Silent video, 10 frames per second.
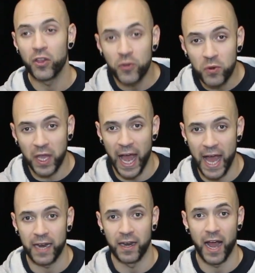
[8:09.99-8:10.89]
You
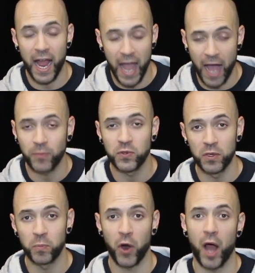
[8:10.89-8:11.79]
can. I
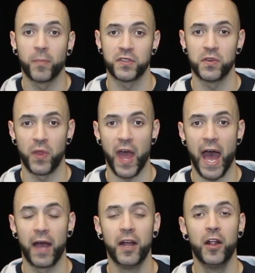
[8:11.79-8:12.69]
absolutely promise you
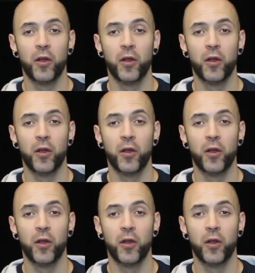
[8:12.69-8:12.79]
that.